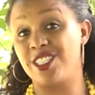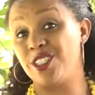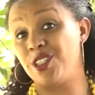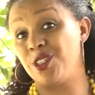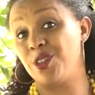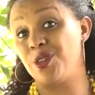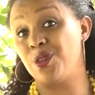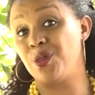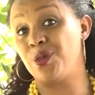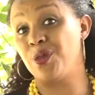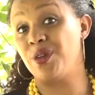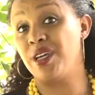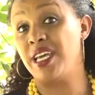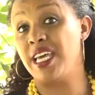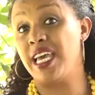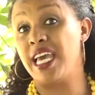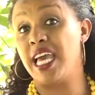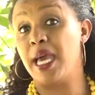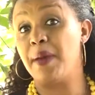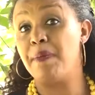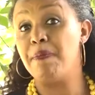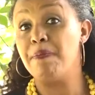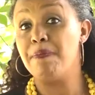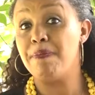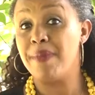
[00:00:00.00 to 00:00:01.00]
to
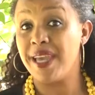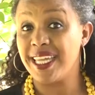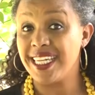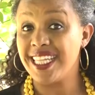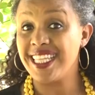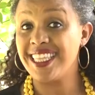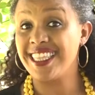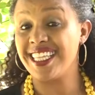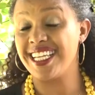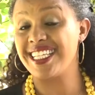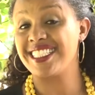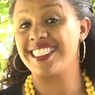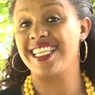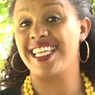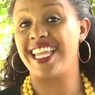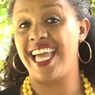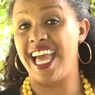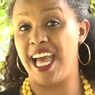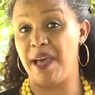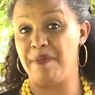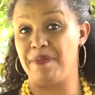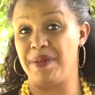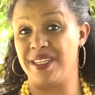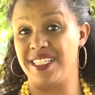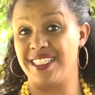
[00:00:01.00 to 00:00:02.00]
many things that
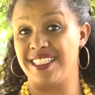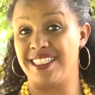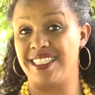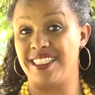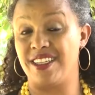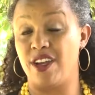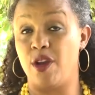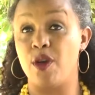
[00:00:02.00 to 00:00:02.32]
happened,